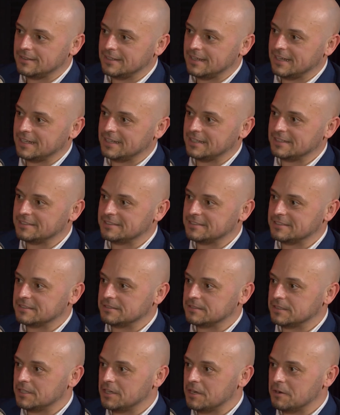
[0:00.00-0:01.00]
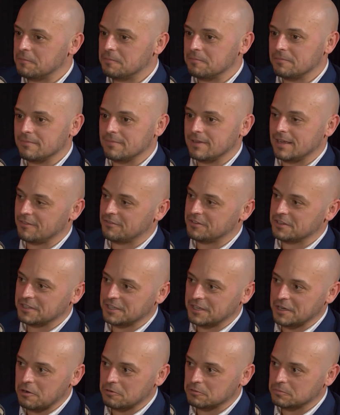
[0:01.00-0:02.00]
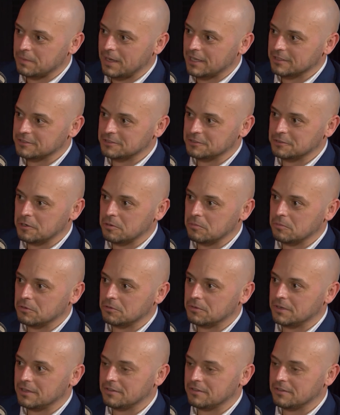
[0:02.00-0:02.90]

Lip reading: and everything goes back to normal.